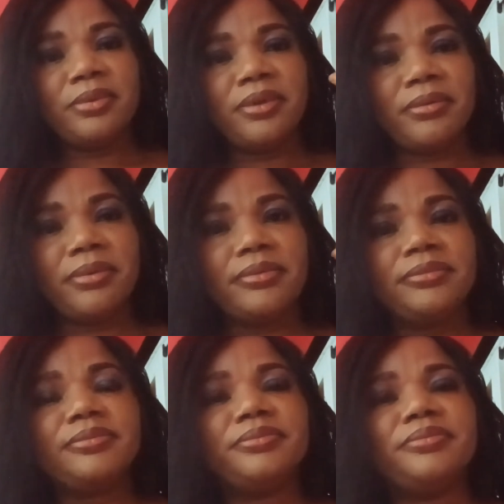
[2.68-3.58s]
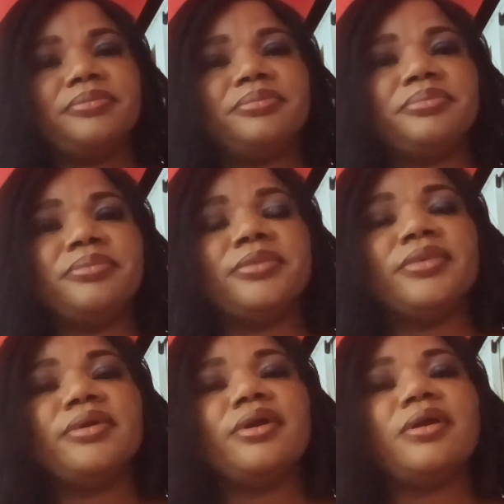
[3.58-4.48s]
people,
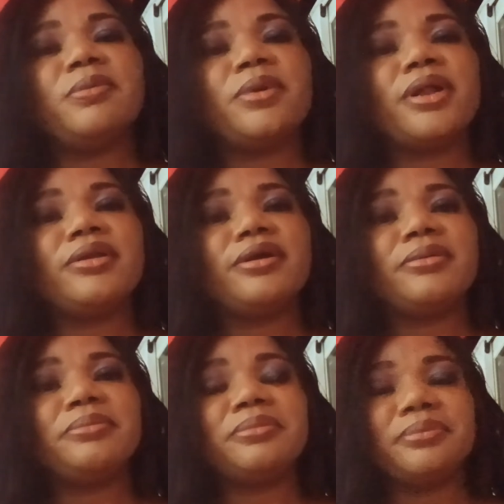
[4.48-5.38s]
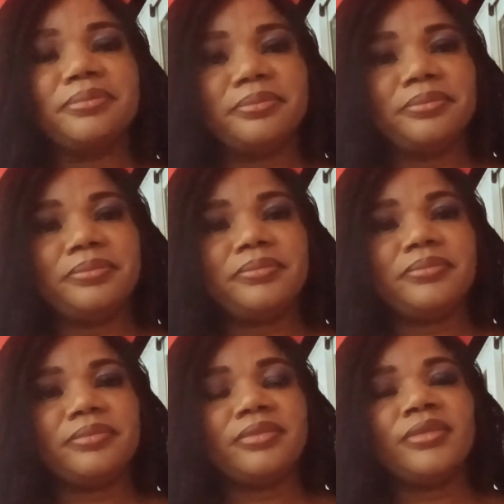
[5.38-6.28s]
and welcome.
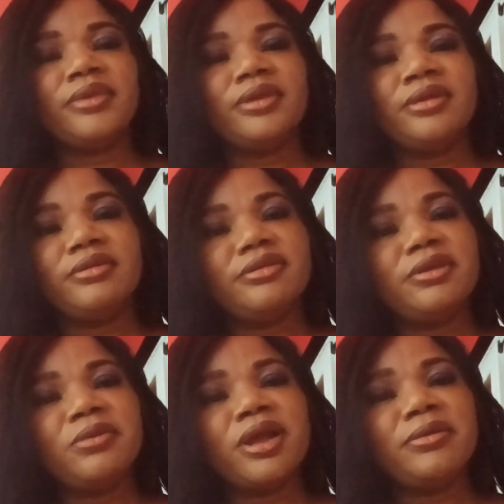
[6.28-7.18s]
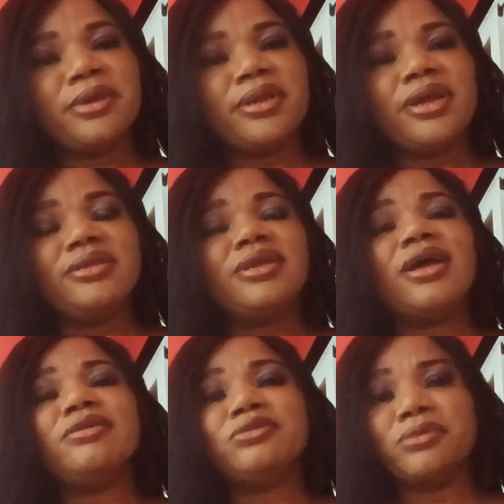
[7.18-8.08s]
Today, we are looking at
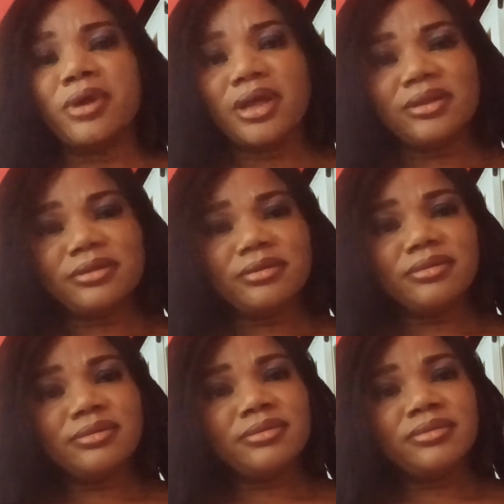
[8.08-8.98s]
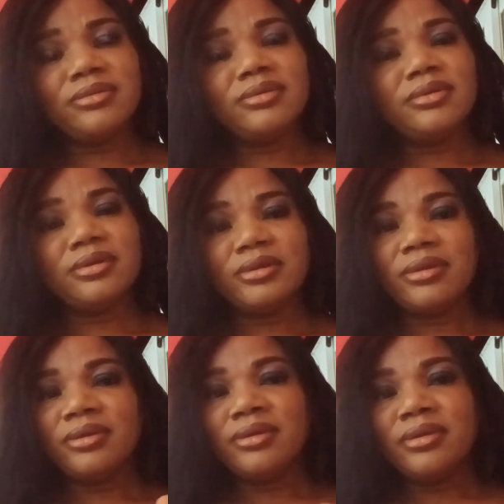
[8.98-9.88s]
how to handle
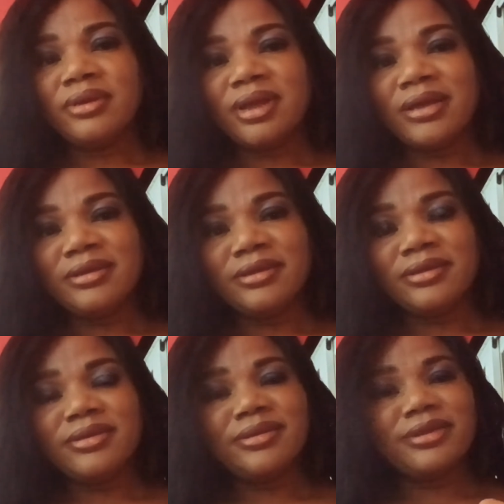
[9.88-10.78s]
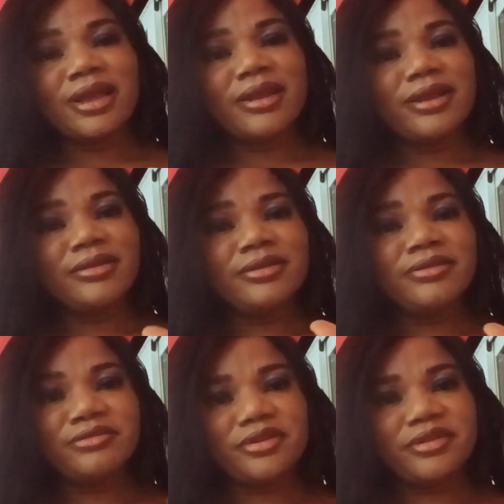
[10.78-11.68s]
narcissist silent
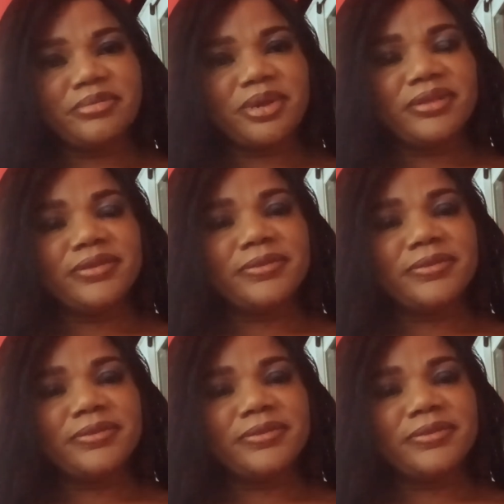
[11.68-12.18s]
treatment.